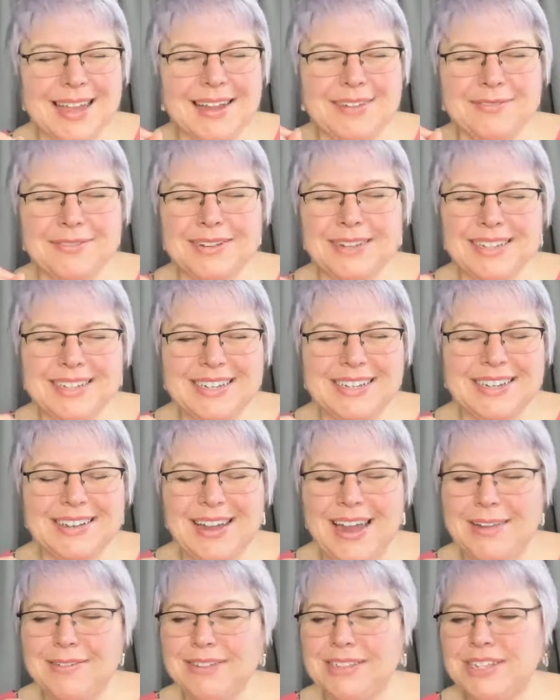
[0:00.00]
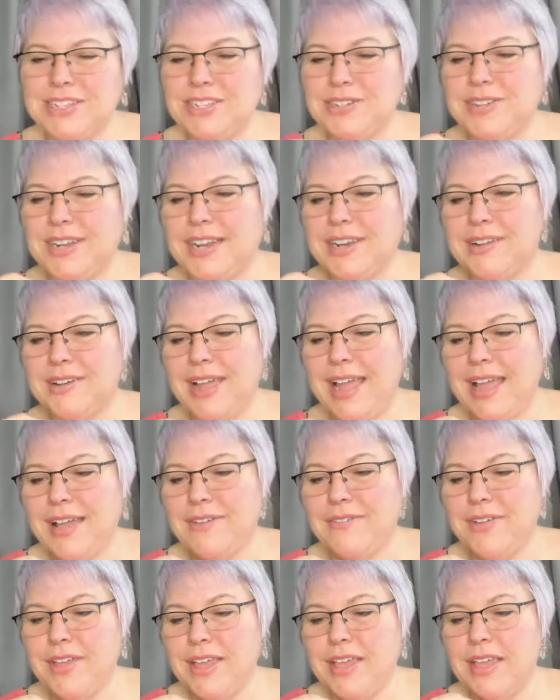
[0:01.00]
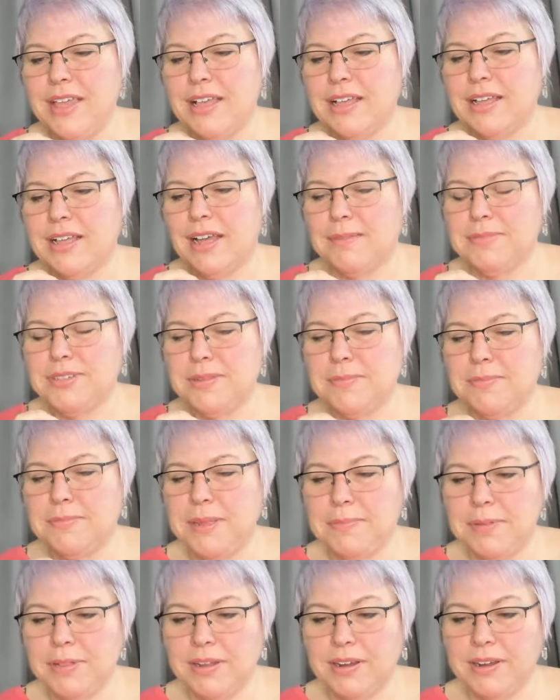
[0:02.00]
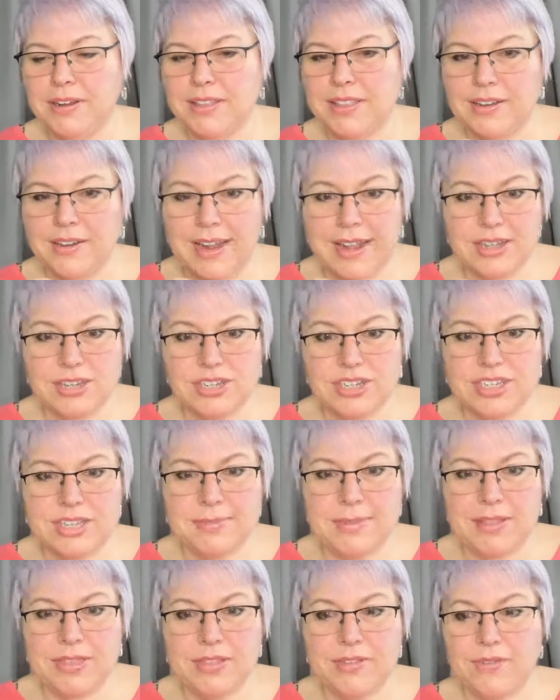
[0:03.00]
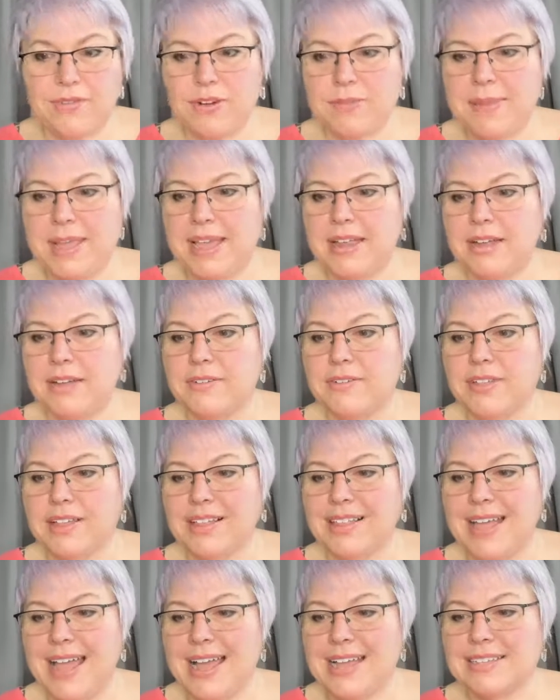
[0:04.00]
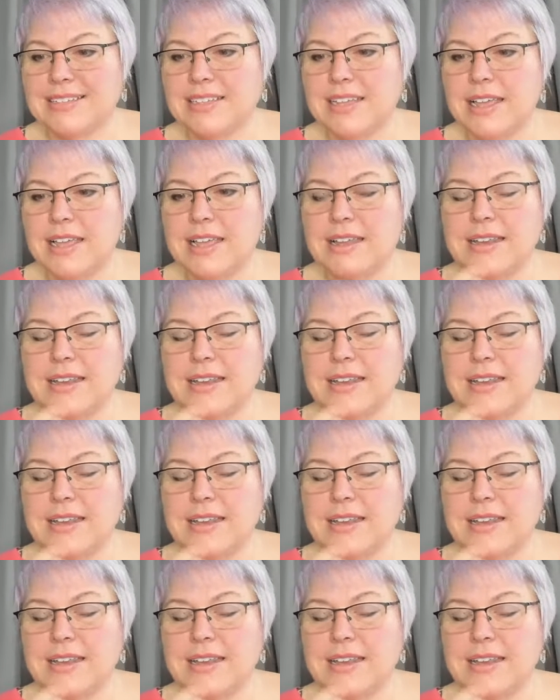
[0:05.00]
I really do, and I know I have some people that are anxious about the format of the class.